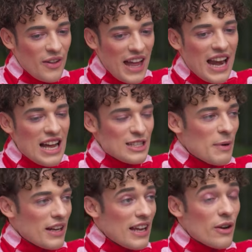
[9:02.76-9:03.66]
on that
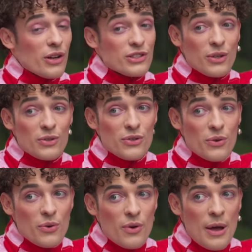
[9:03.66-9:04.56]
aspect, and also
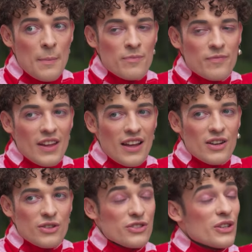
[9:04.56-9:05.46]
to
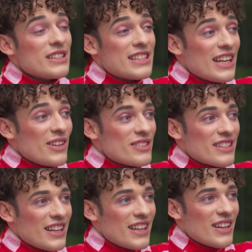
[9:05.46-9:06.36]
just
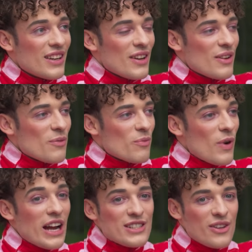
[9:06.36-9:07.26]
continuously
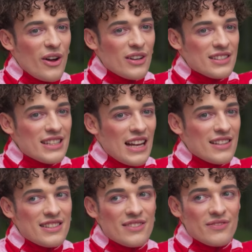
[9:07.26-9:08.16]
write songs that
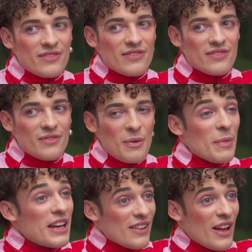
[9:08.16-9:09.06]

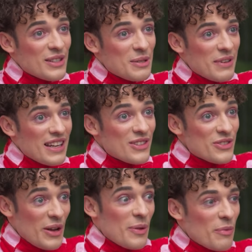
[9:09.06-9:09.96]
mean a lot to me and
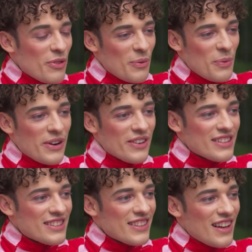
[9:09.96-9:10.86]
share them with the
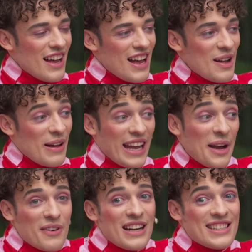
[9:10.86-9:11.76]
world. I
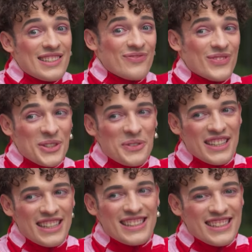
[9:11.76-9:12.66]
can't wait to
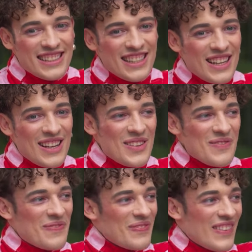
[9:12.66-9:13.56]
release
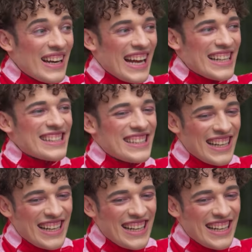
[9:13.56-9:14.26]
my next